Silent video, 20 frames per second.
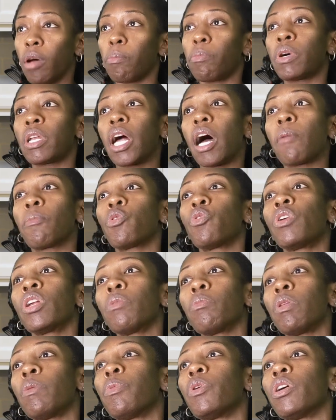But I'm going to
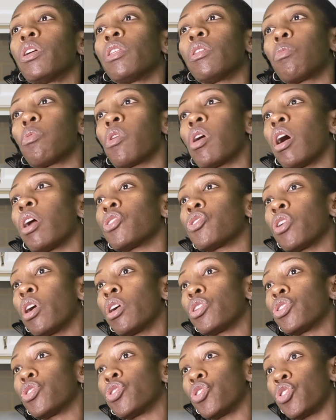be putting the prawns
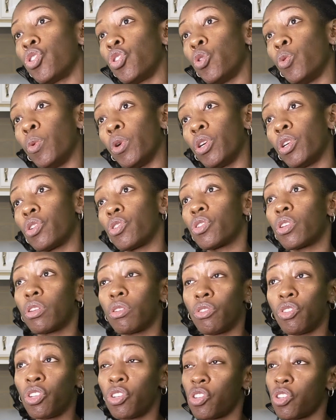onto skewers,
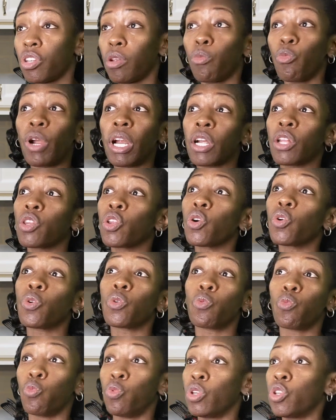just some regular
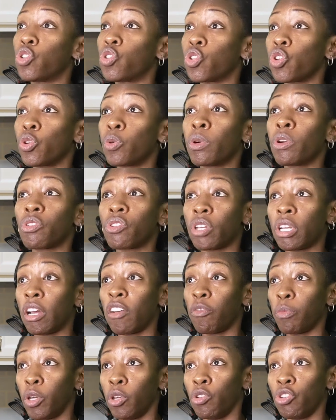wood skewers that I've
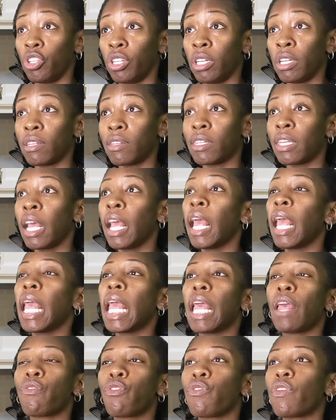purchased.
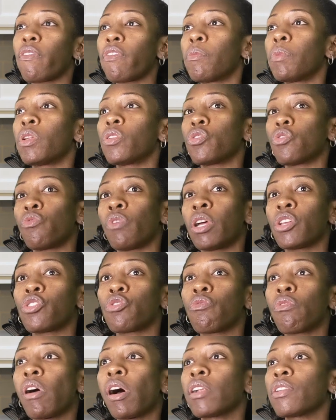If you've ever been to
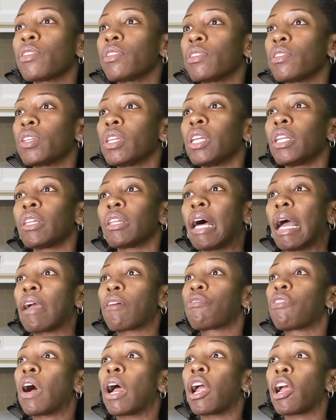restaurants and seen
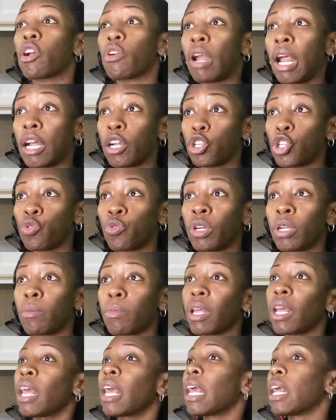firecracker shrimp,
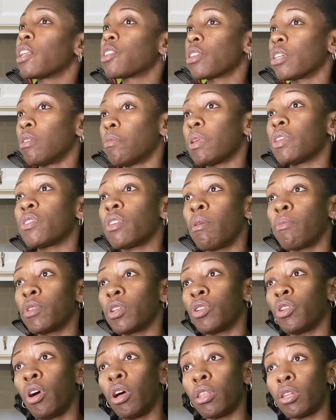it's going to be something
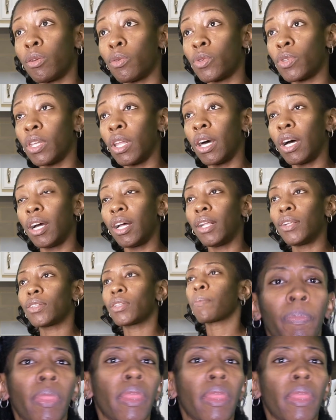along those lines.